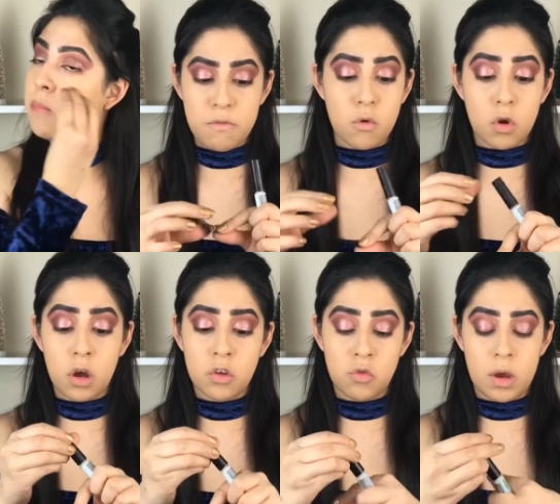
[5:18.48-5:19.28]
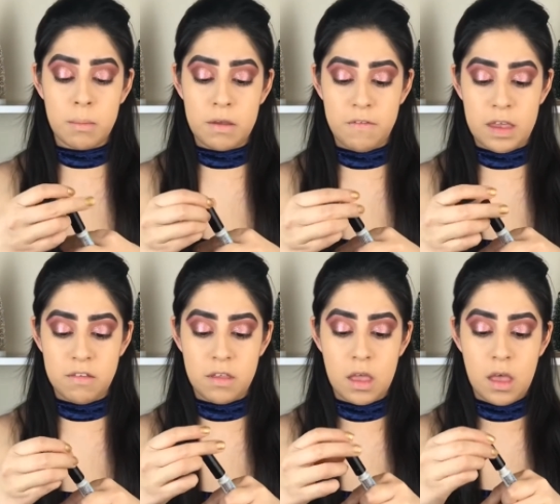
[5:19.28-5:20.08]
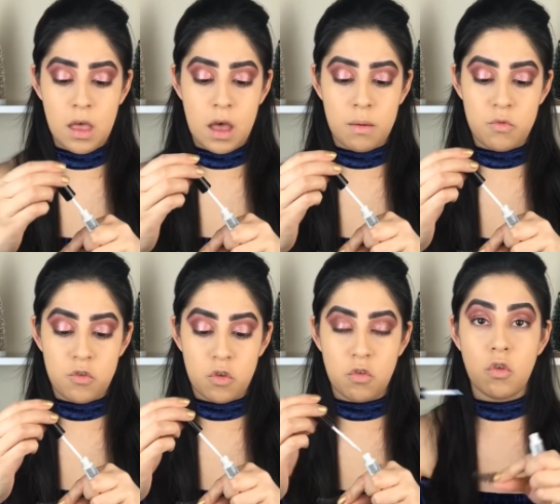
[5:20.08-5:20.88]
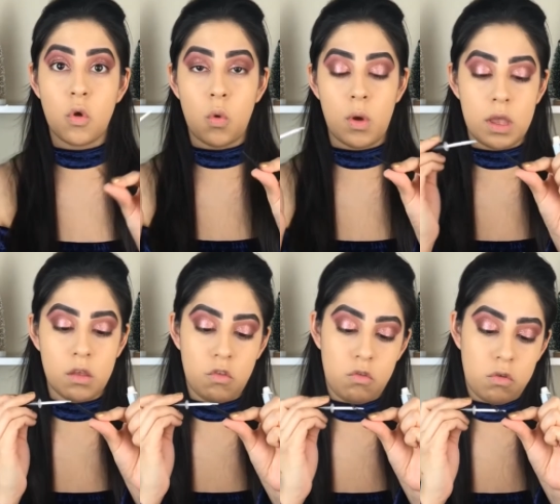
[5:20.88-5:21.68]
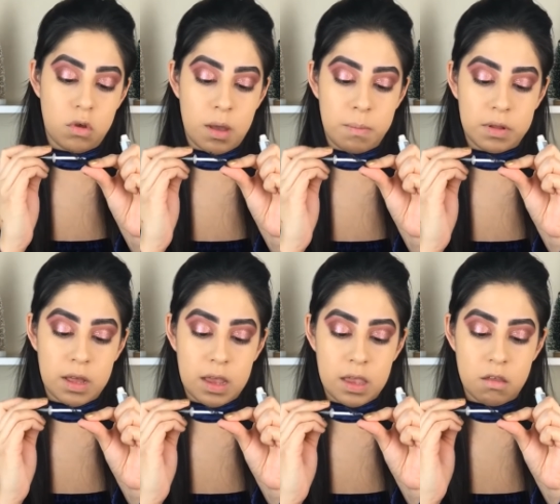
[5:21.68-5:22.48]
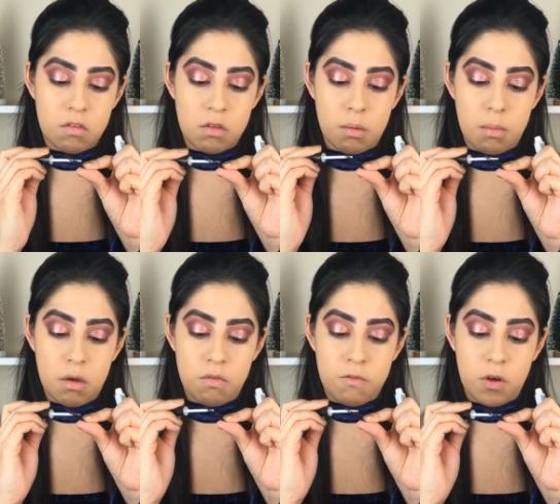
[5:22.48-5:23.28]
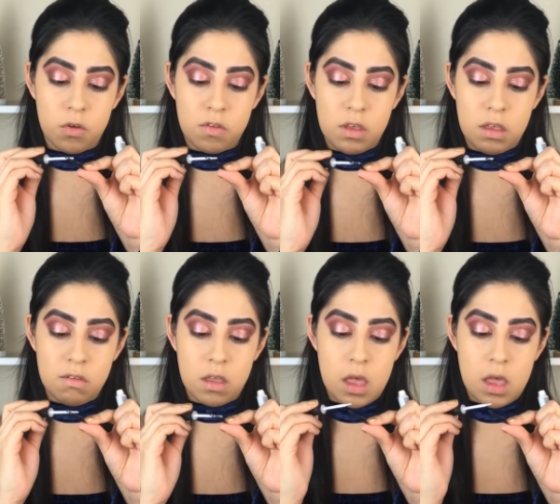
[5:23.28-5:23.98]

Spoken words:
For contouring my face, I'm just going to apply some falsies,